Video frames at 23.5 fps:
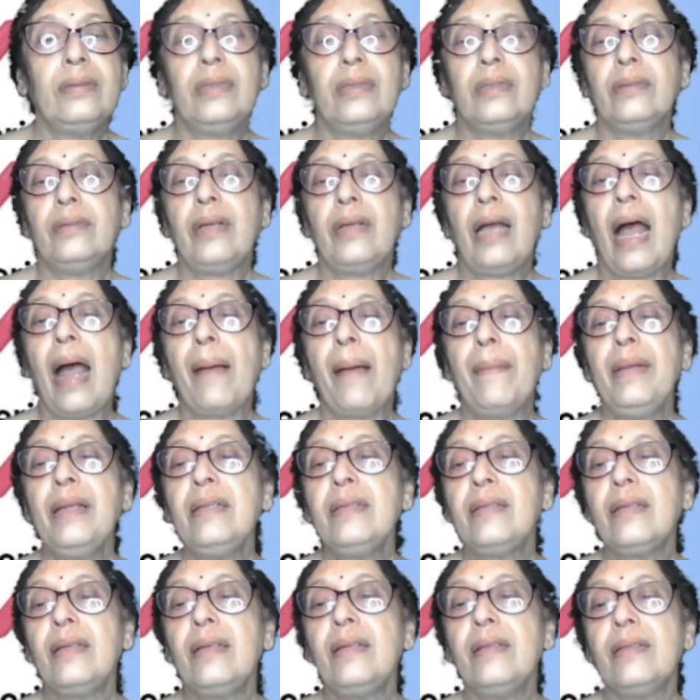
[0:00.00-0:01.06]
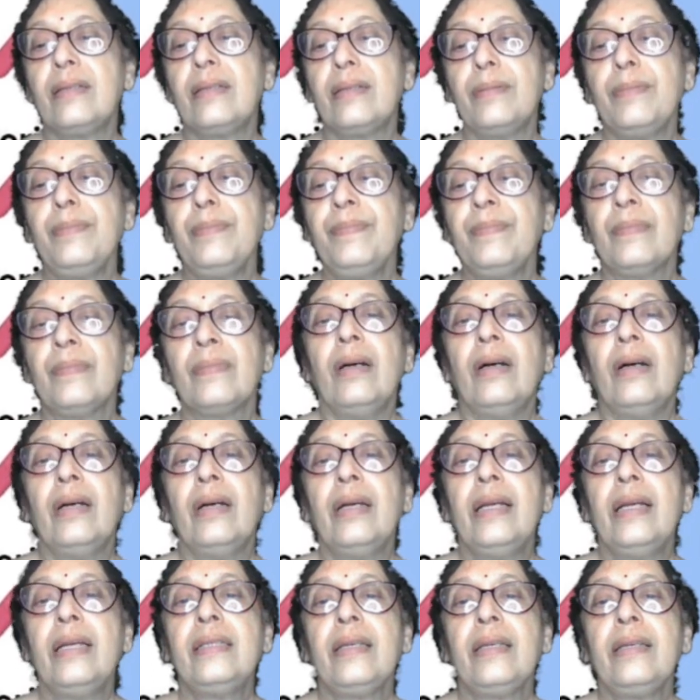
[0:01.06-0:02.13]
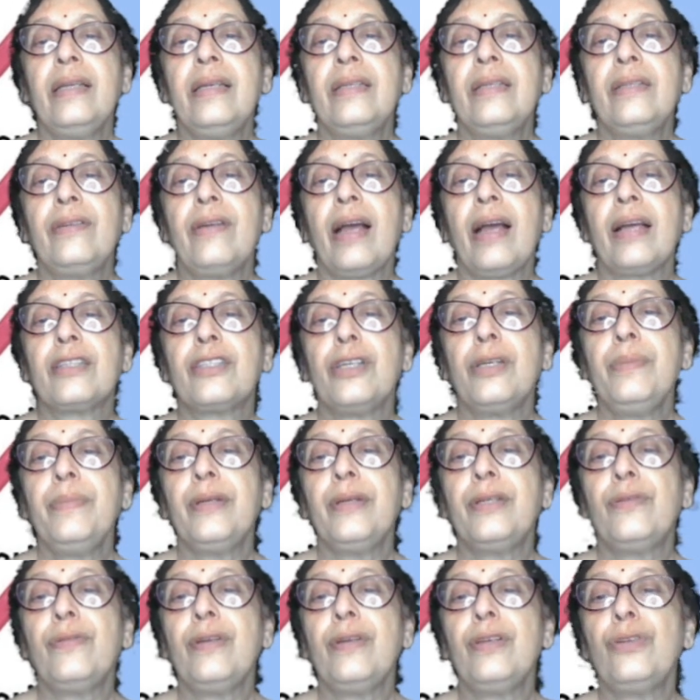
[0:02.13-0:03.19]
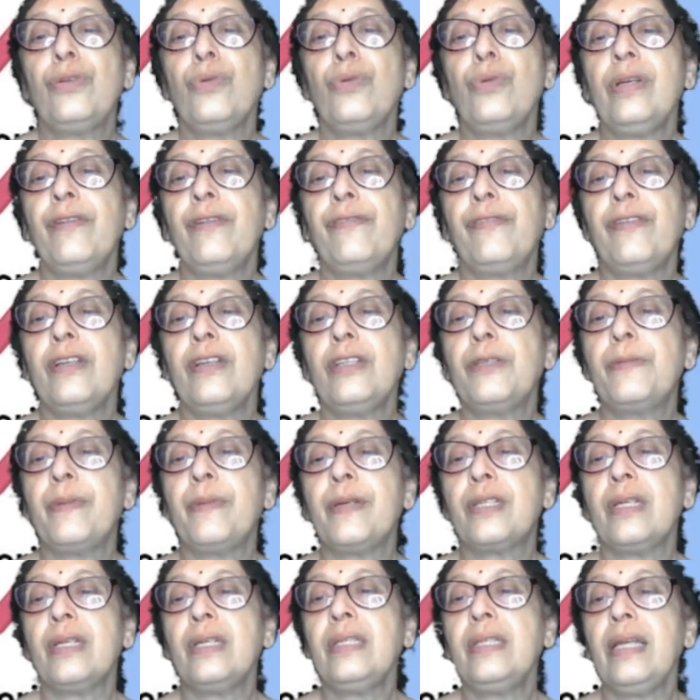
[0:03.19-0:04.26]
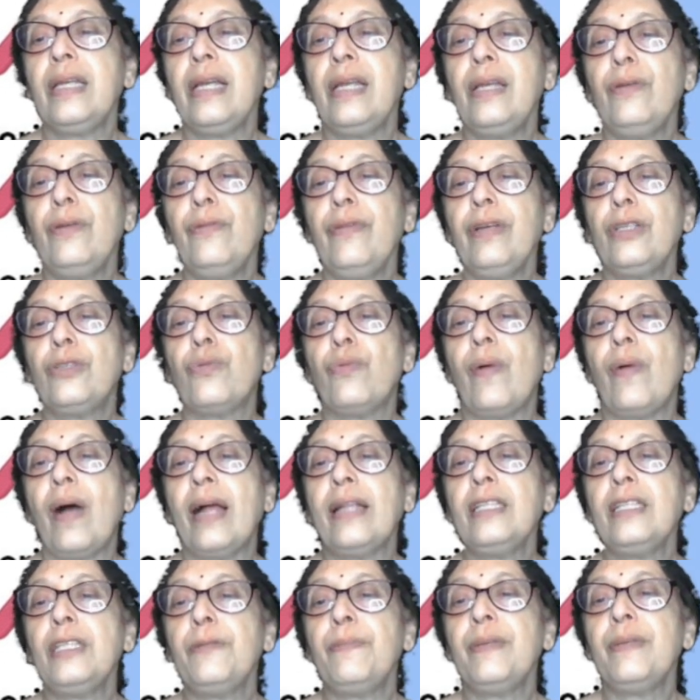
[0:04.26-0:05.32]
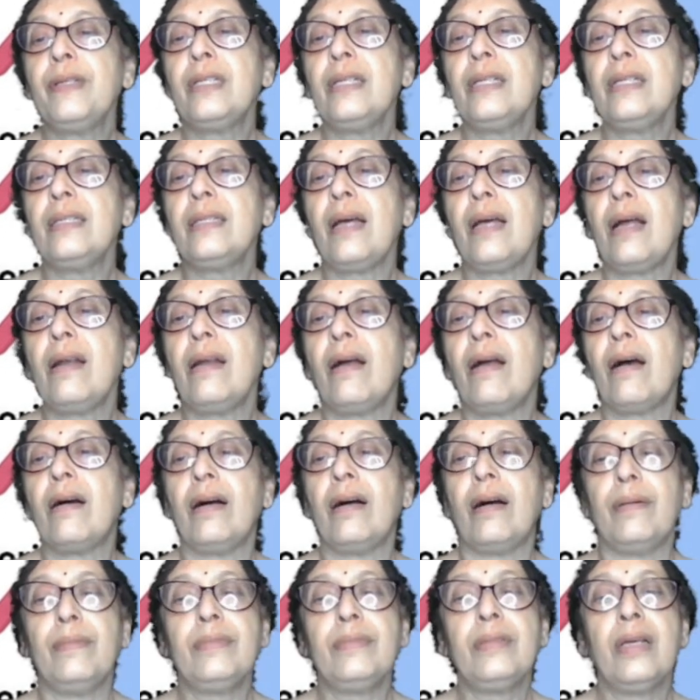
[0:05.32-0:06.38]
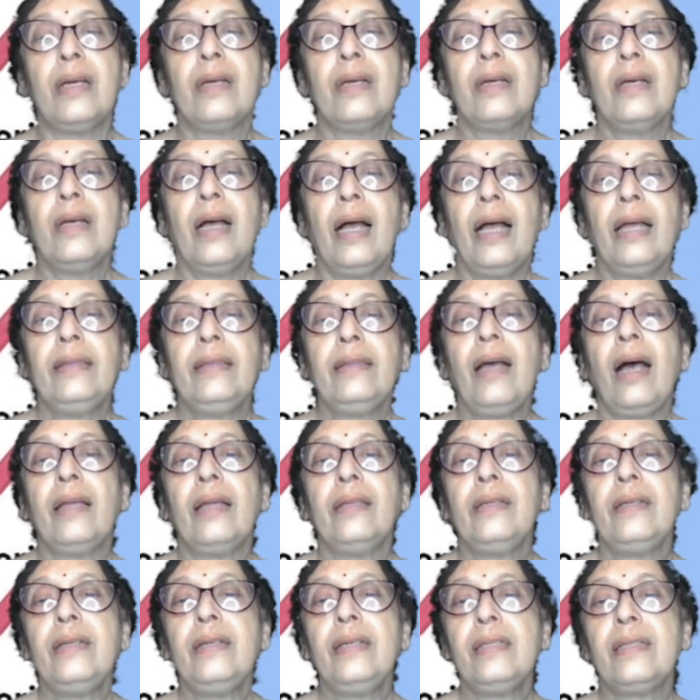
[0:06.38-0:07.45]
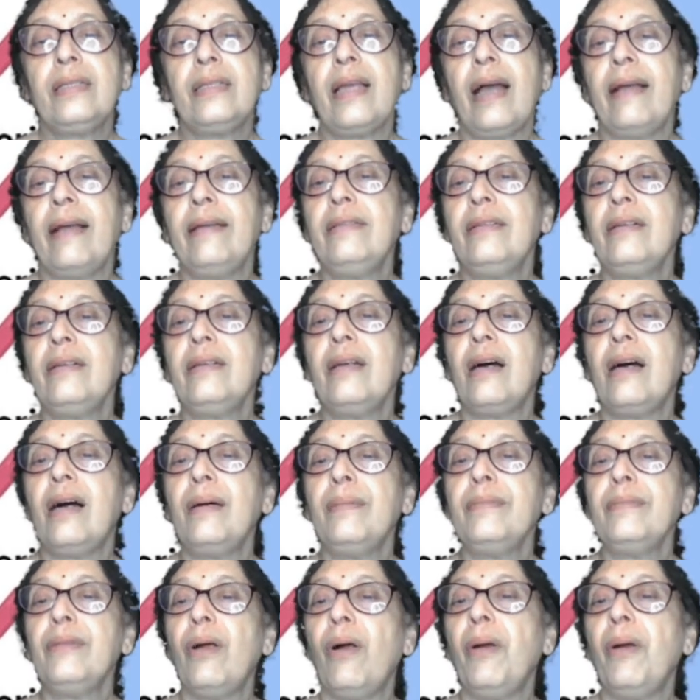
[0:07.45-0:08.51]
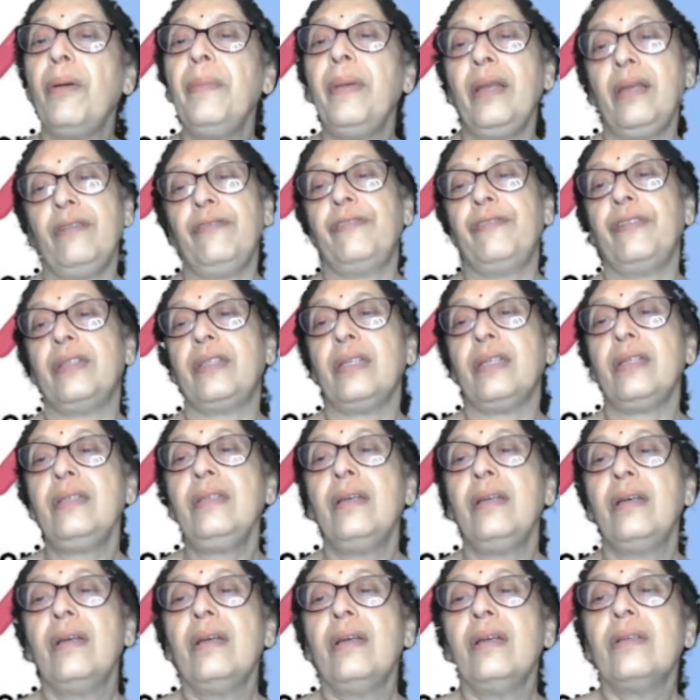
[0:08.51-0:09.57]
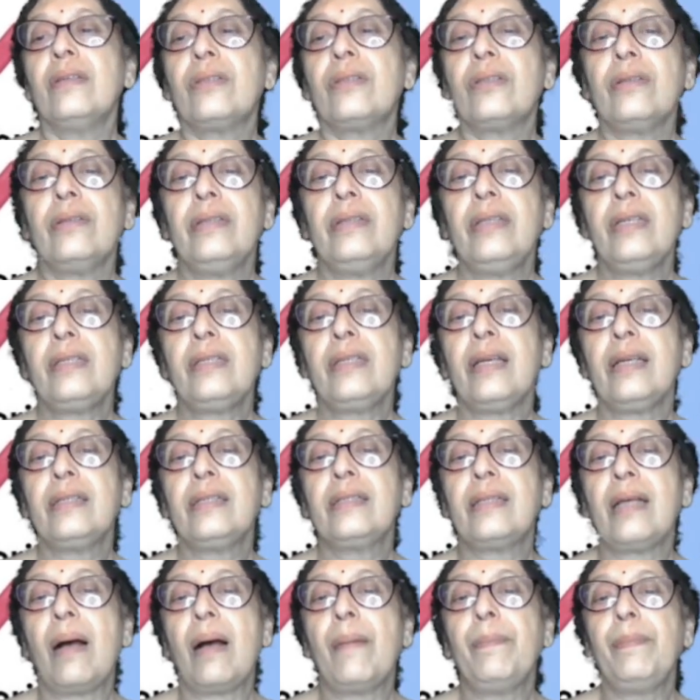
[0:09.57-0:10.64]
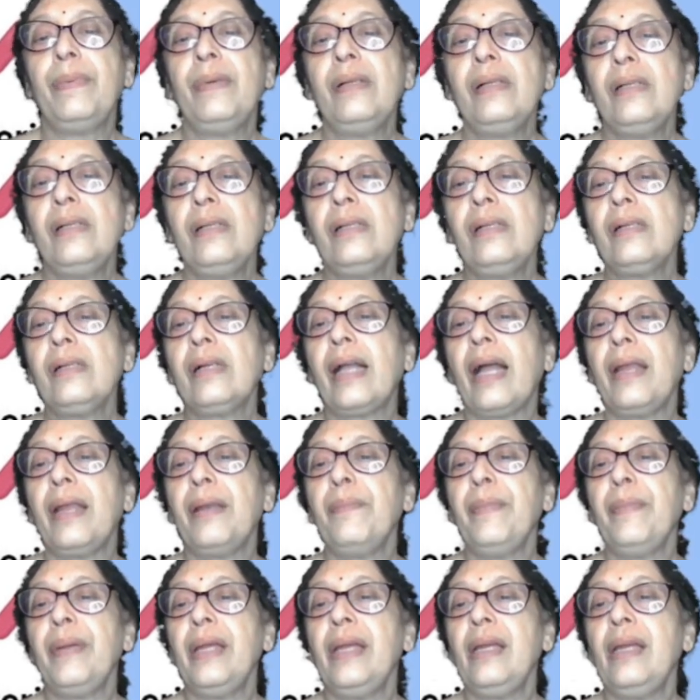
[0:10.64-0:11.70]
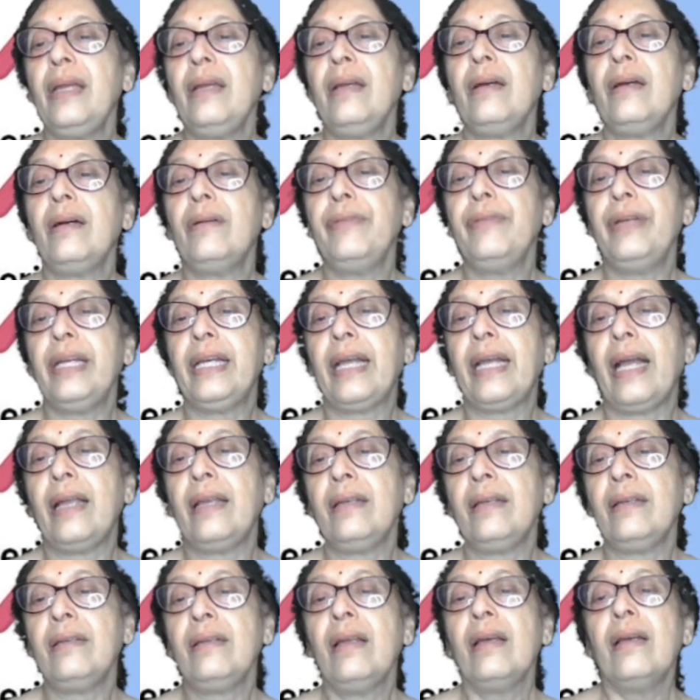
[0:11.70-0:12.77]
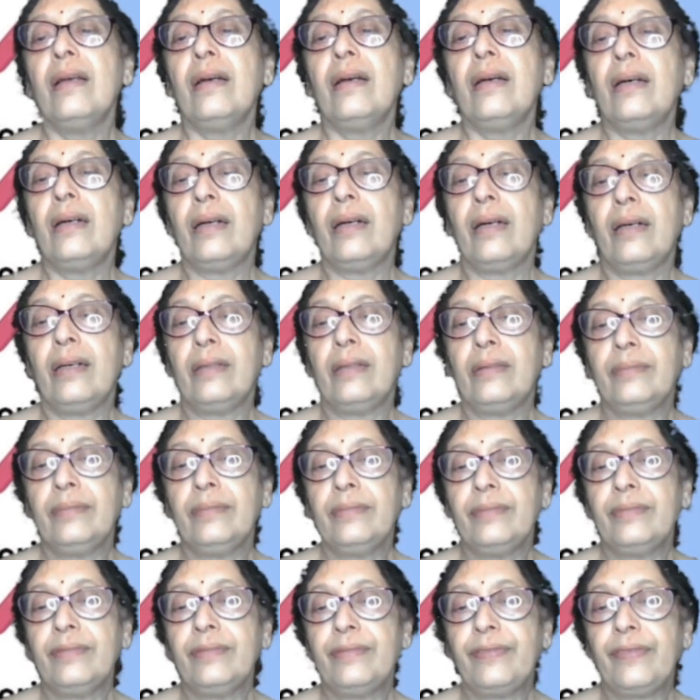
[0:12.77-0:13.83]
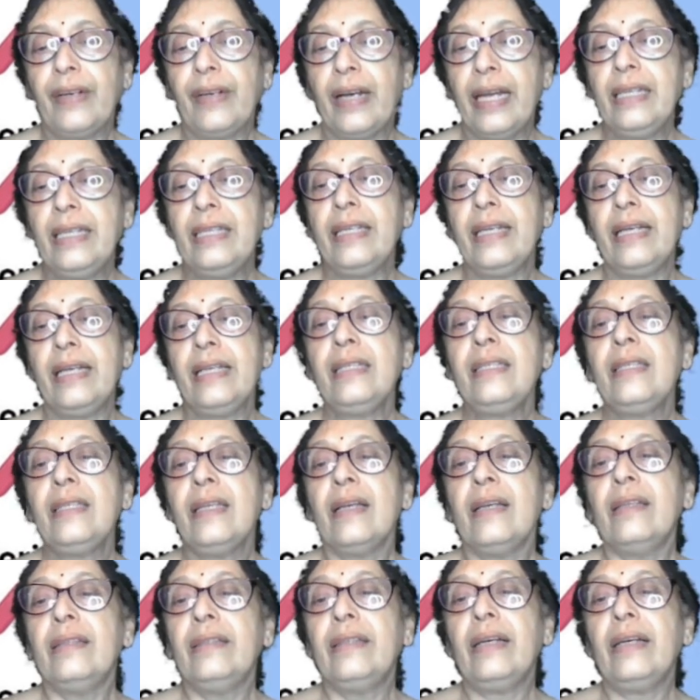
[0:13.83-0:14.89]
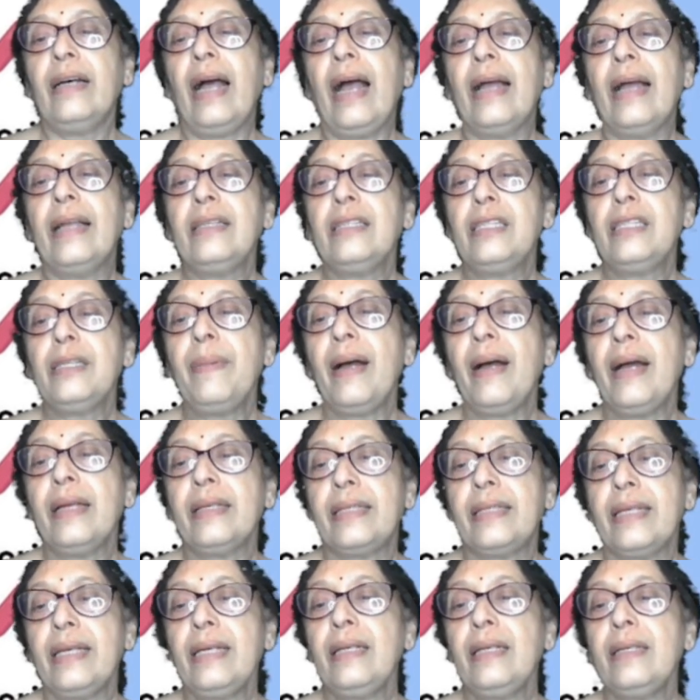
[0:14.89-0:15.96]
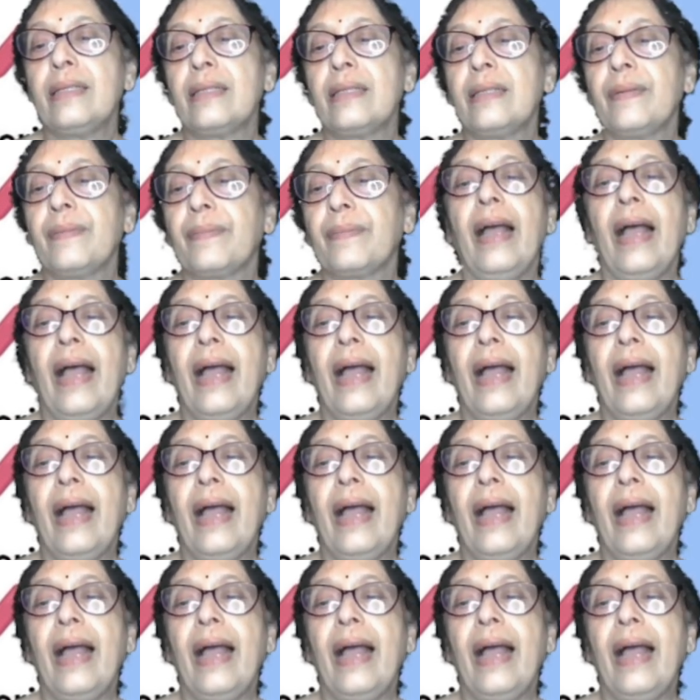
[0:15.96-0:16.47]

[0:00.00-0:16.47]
Now, amensalism is an interaction between two different species in which one species are harmed and the other is neither harmed nor benefited. So this example can be, we can find is the antibiotics,